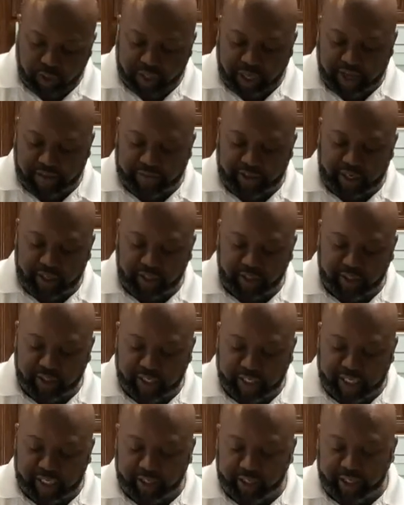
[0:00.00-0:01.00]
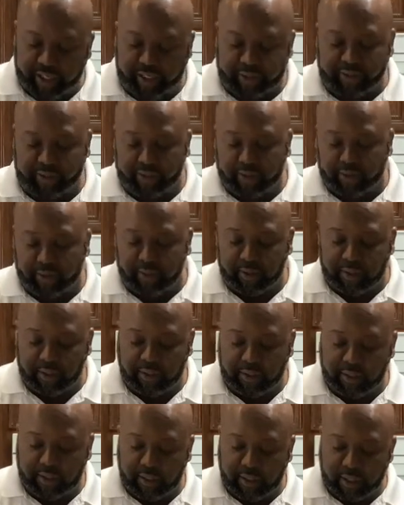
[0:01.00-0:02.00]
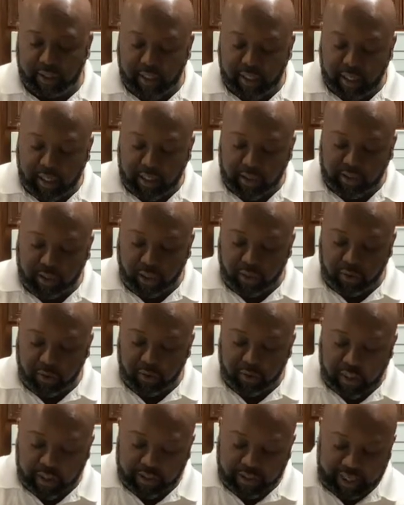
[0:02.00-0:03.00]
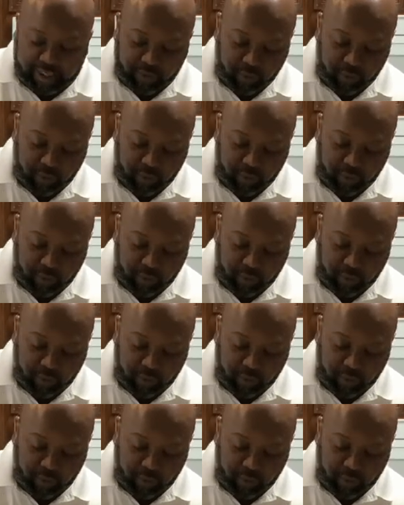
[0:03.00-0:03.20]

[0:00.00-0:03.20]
you have that little indentation. So that's